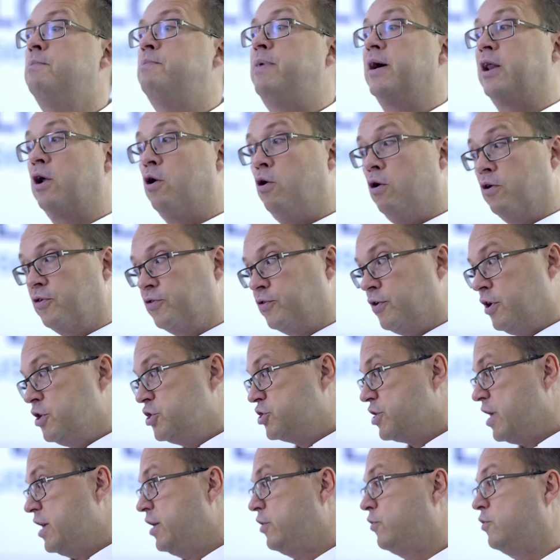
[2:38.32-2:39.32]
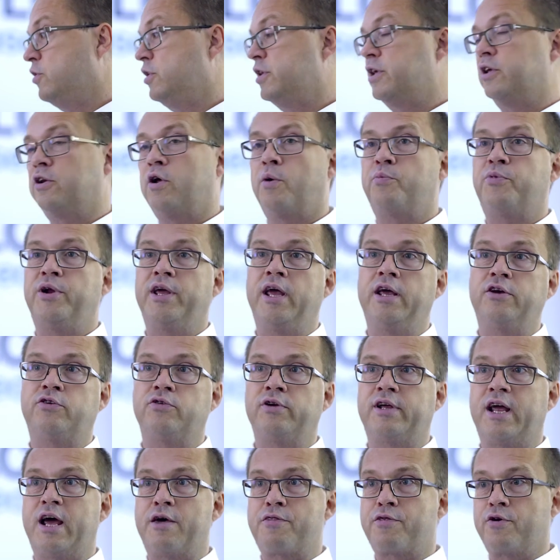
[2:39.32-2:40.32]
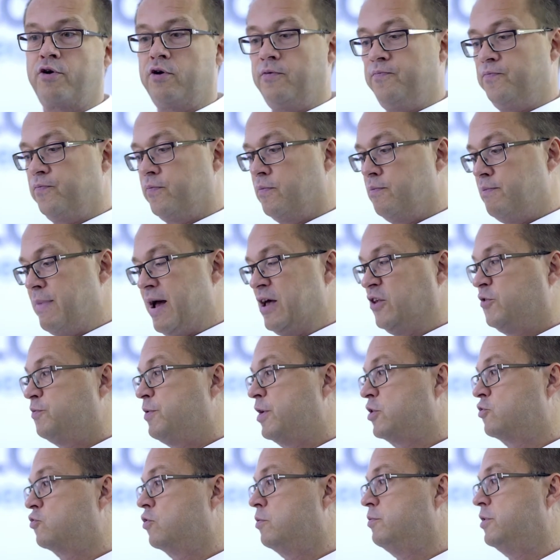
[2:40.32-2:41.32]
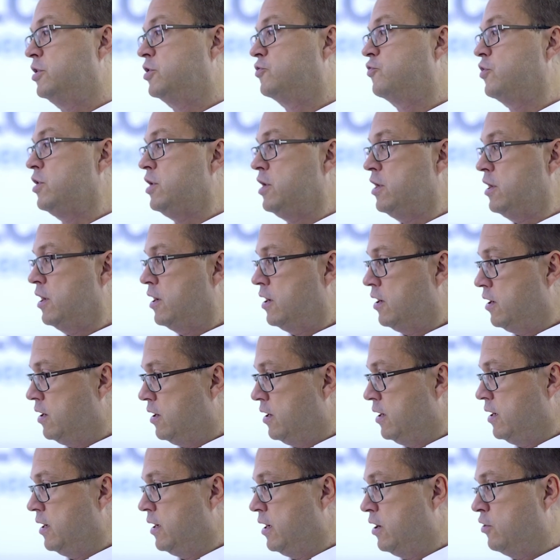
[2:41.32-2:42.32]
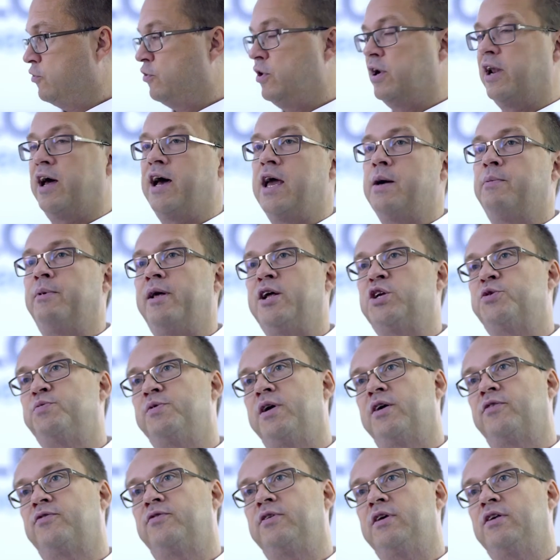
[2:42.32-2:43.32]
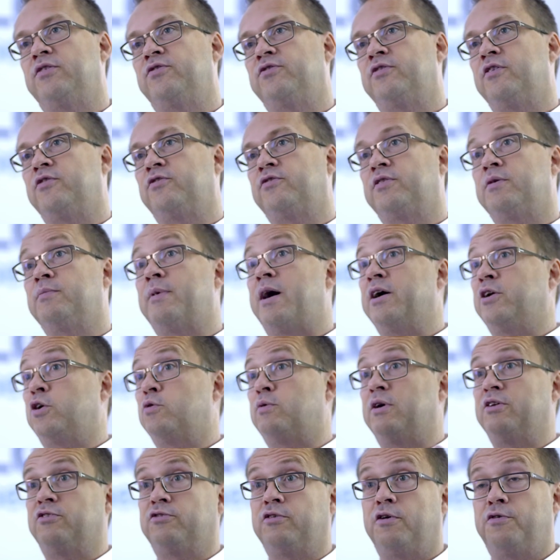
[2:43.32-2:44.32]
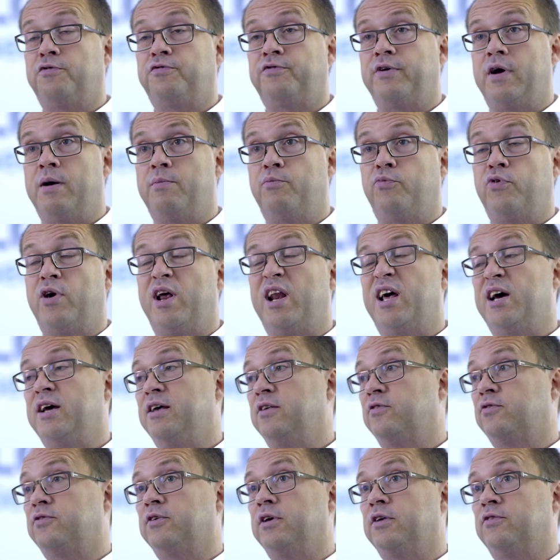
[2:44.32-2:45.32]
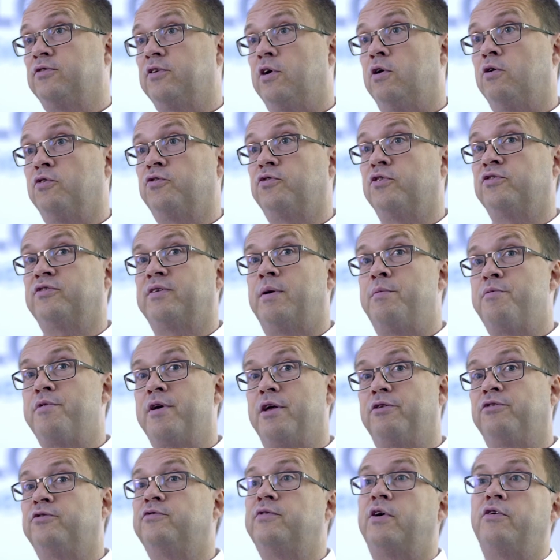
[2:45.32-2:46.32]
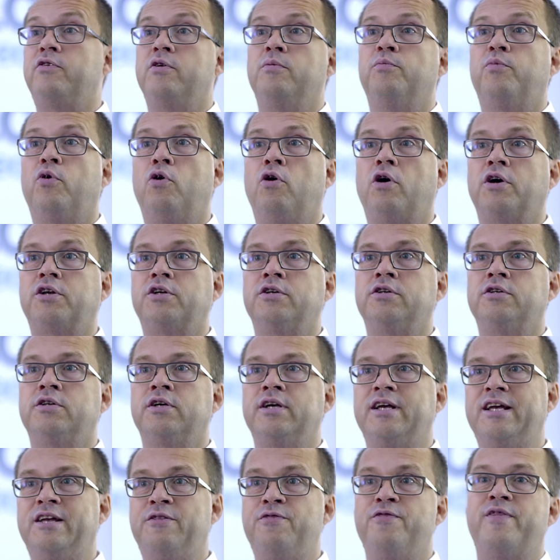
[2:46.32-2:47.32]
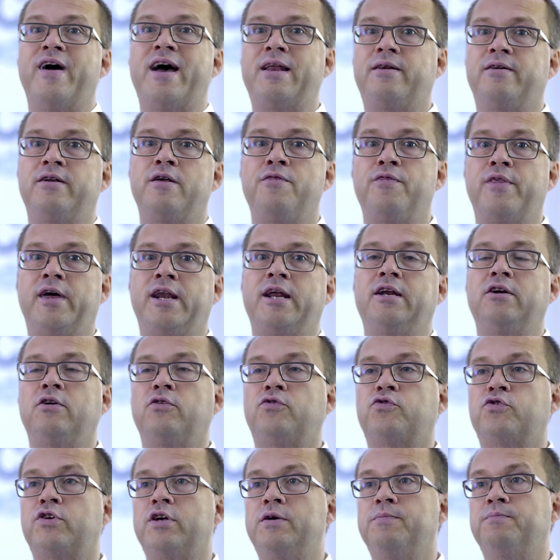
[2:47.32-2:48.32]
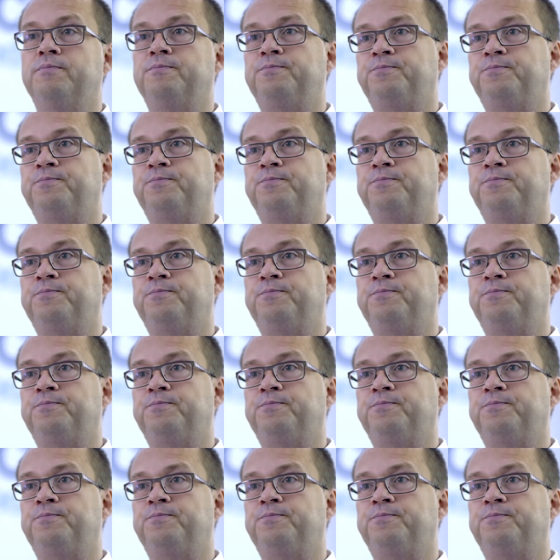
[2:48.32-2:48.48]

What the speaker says: But also in general, you know, bringing together mass spectrometry, a reliable HPLC system under one software umbrella is also something that's very important in that industry.